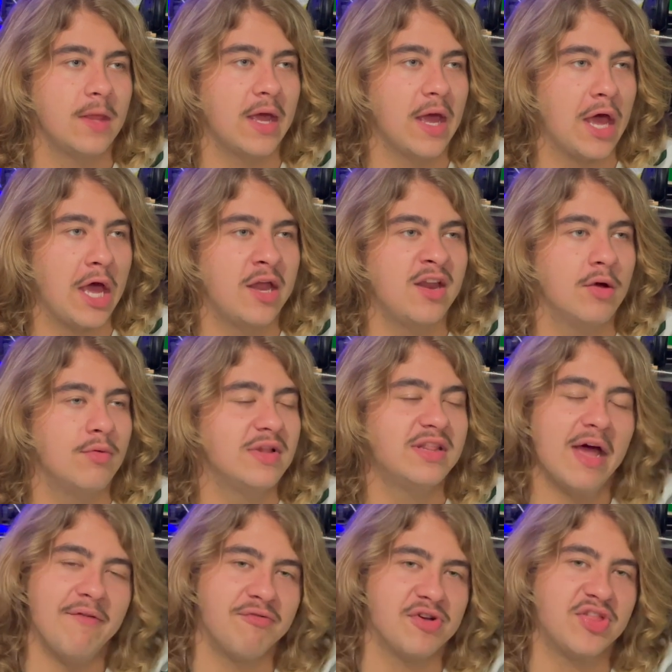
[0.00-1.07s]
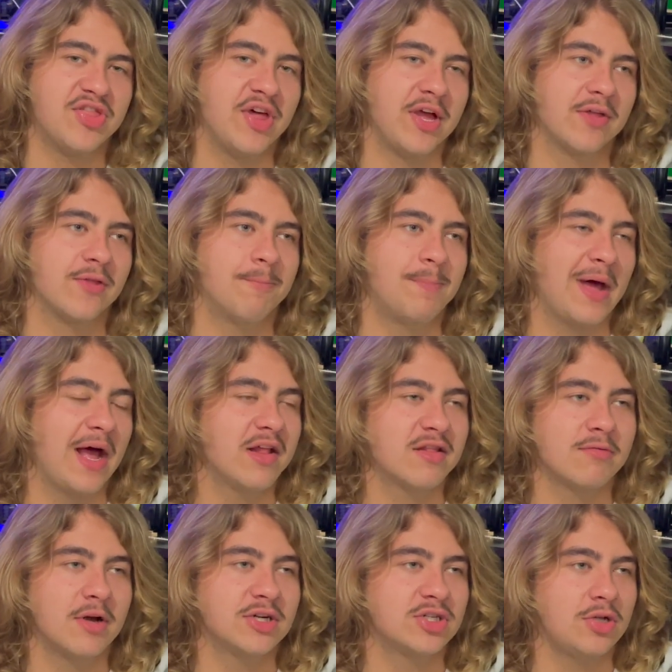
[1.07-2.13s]
And it was everything. The pass
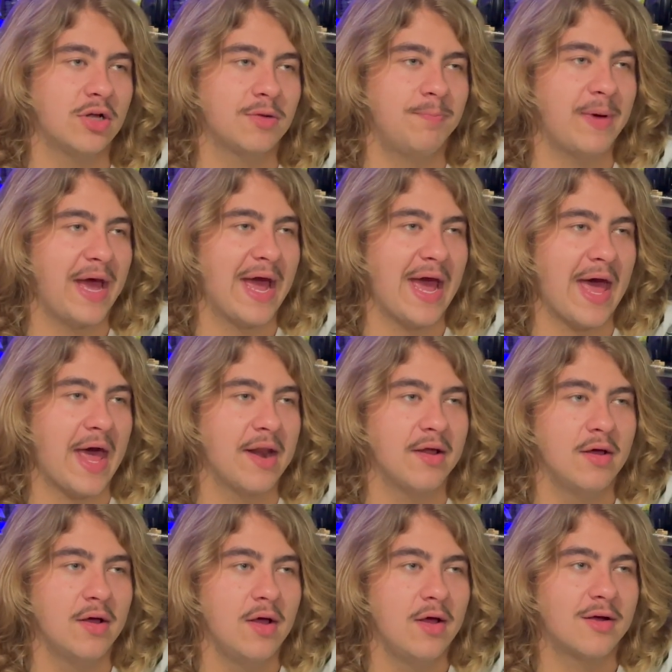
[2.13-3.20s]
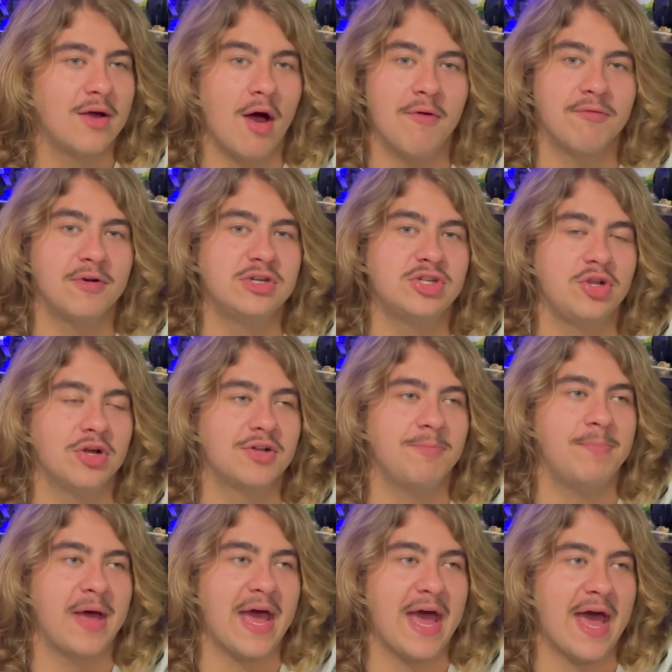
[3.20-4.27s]
rush looked bad. Coverage
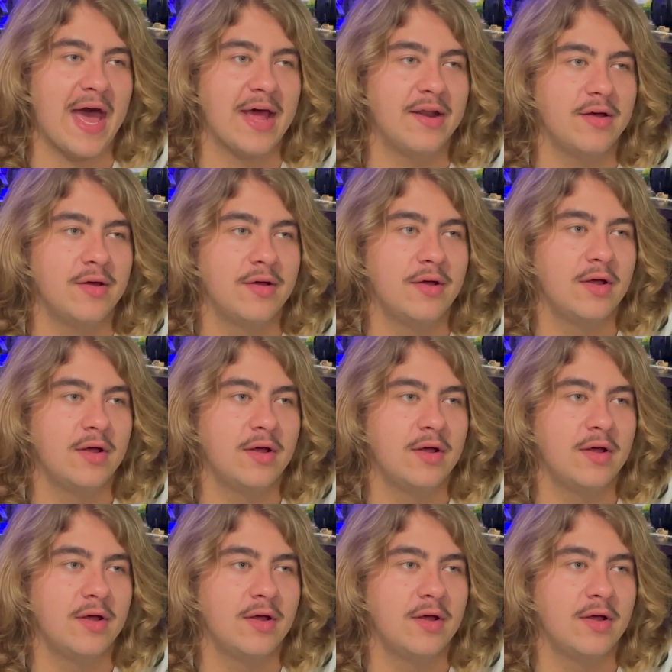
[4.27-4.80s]
looked bad.